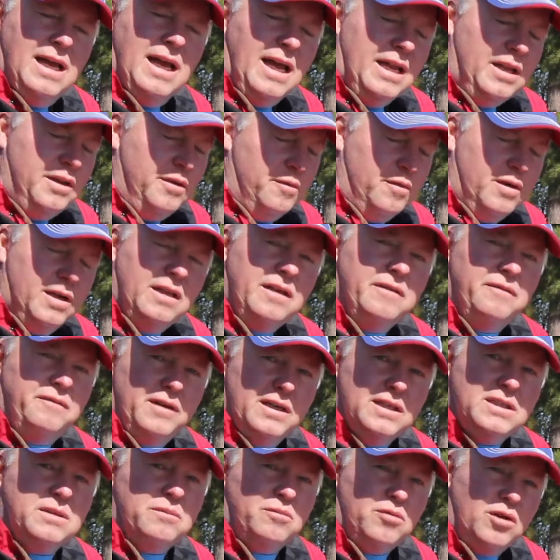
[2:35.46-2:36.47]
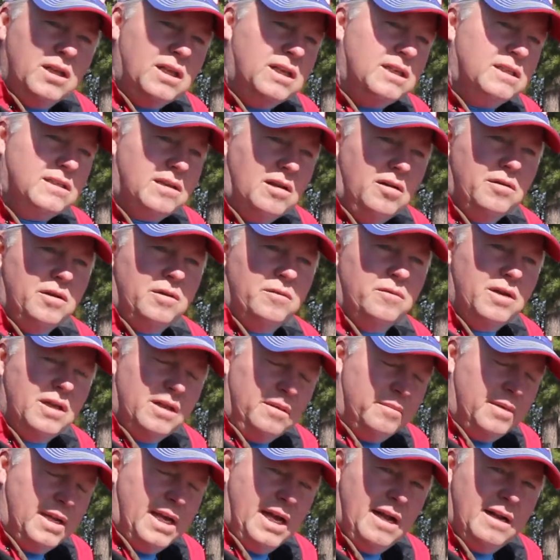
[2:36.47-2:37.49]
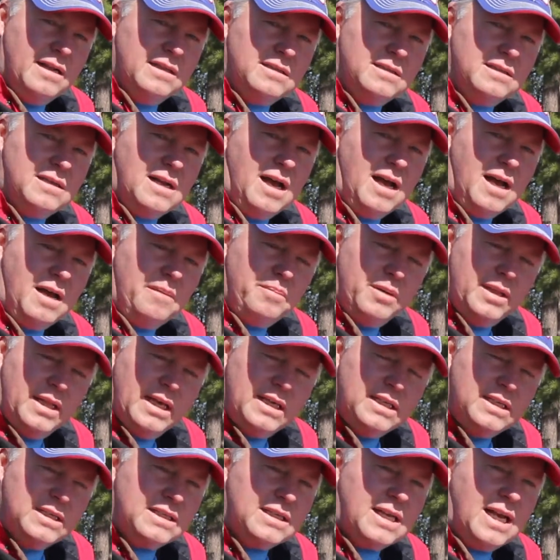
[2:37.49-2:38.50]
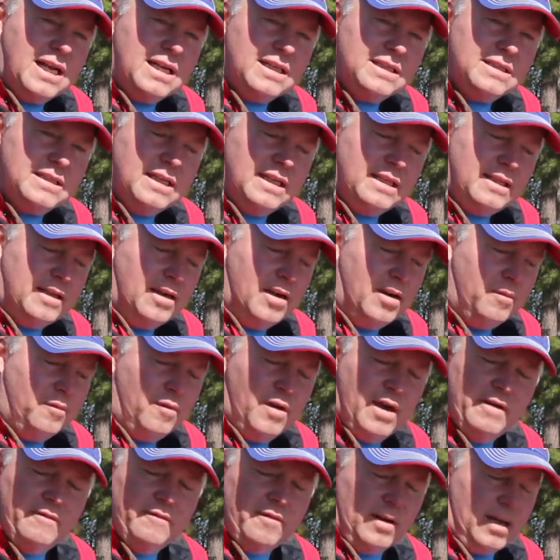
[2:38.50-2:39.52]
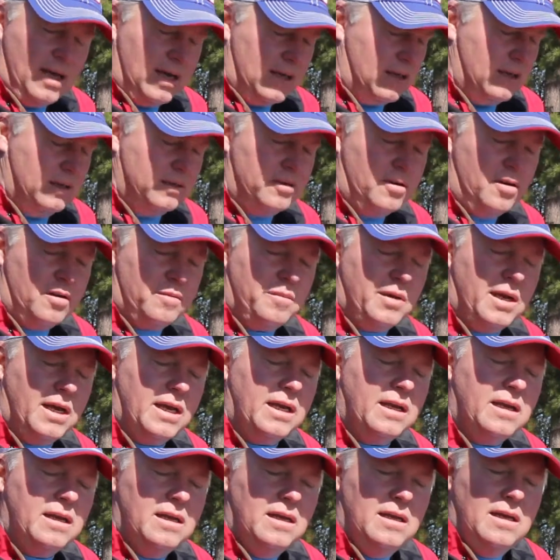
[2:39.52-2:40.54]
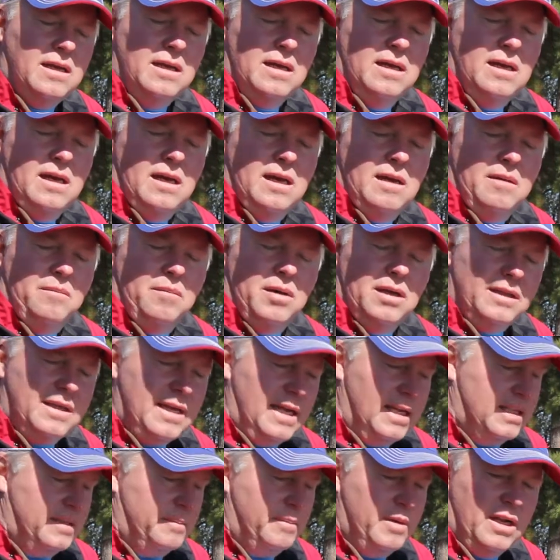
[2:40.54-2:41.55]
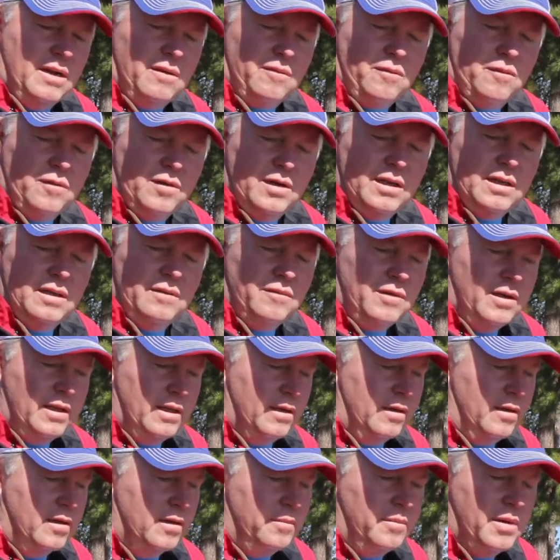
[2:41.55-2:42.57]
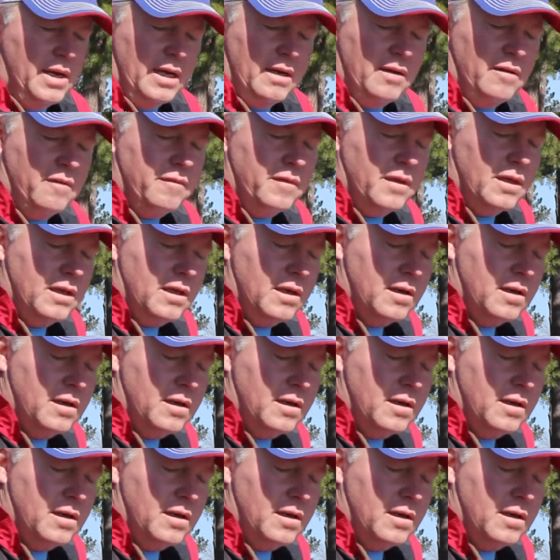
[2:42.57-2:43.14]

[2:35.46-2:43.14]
And you really fish them really slow. You reel them down and stop, and they just kind of sit there and waver like the jerk bait. But that's been a really good bait over the